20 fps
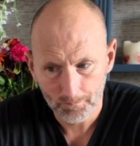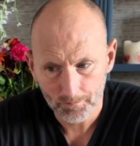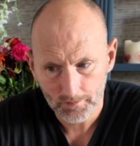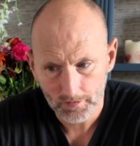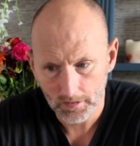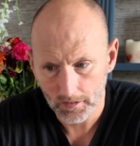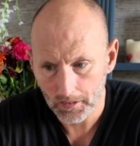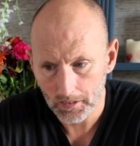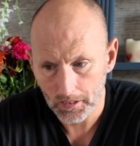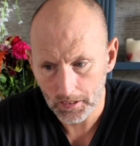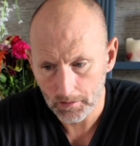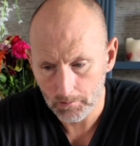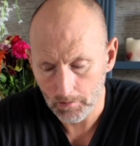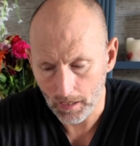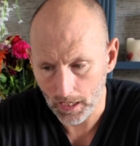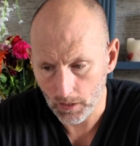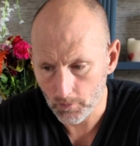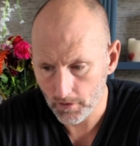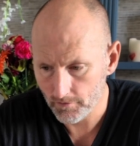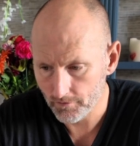
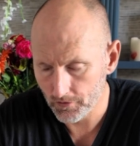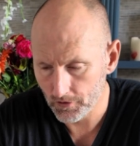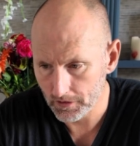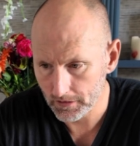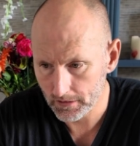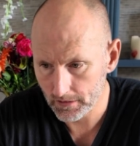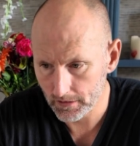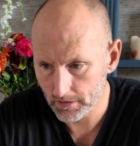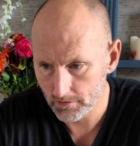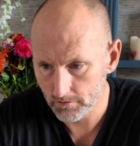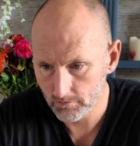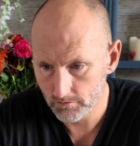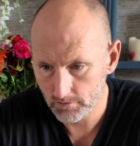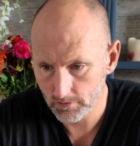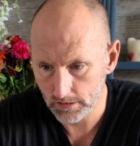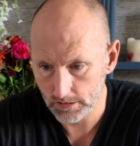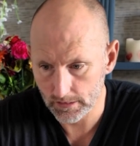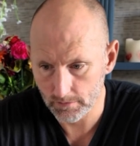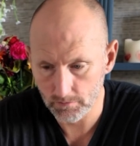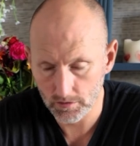I went for they
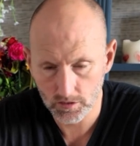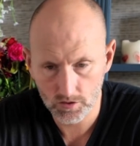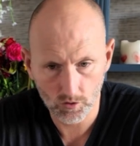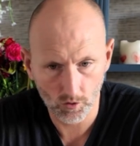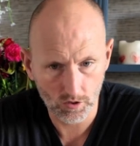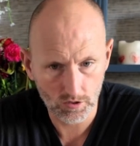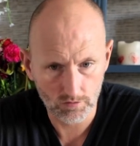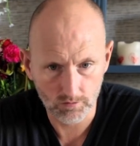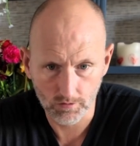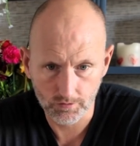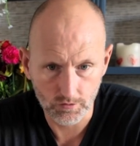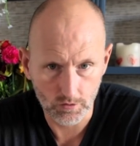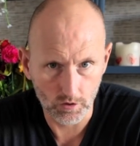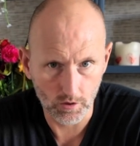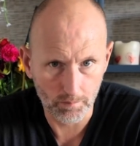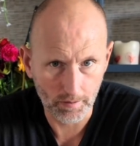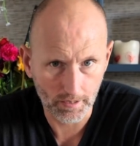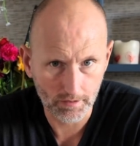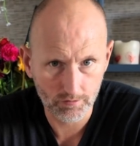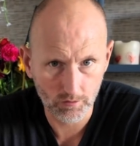gave me a choice of a few to
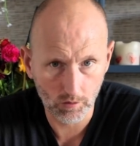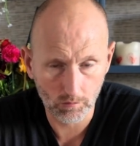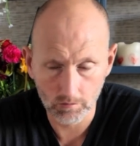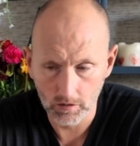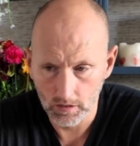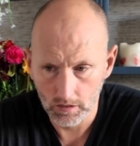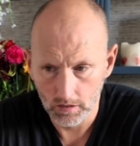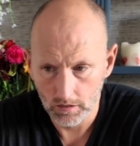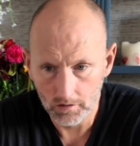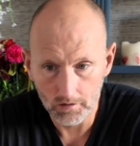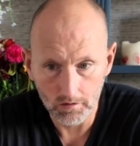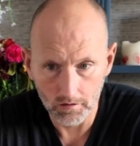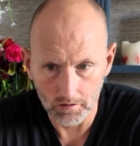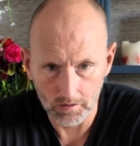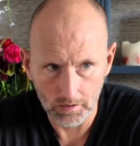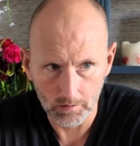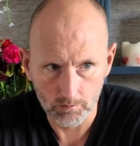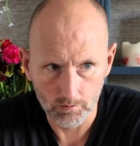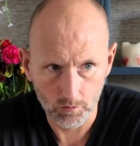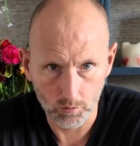pick from.
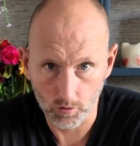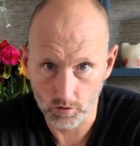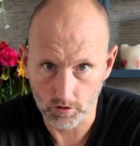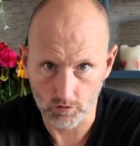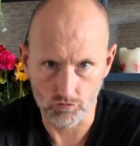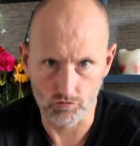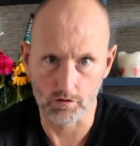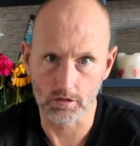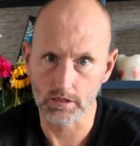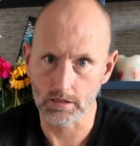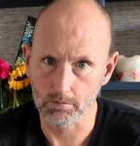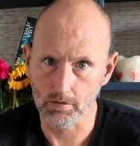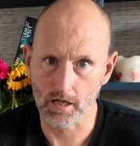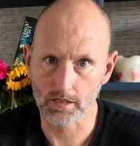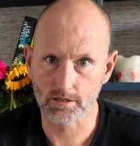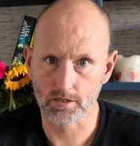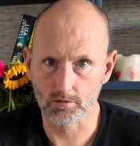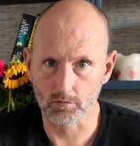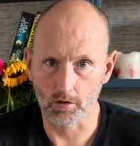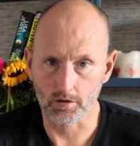There was a really
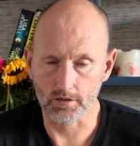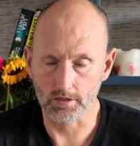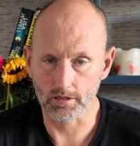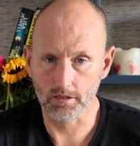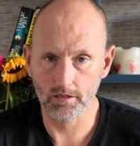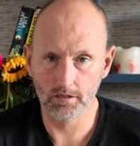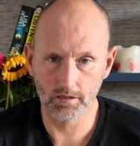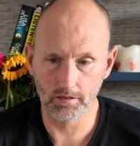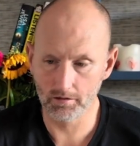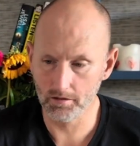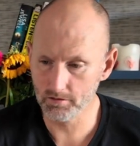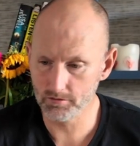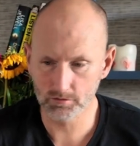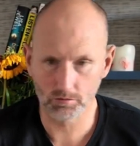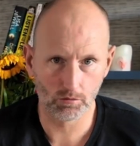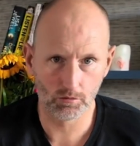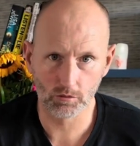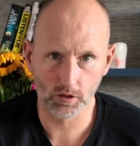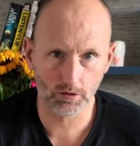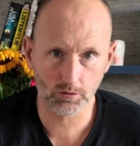massive one. I thought,
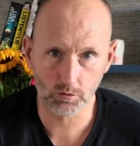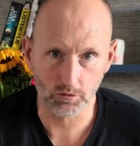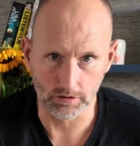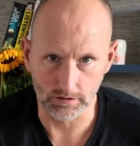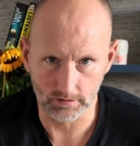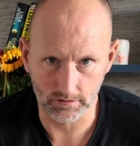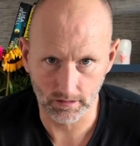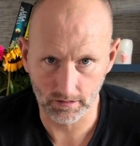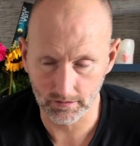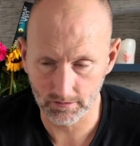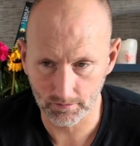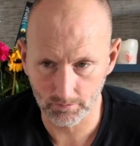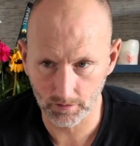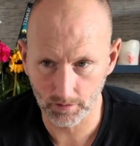well, no, I don't need that.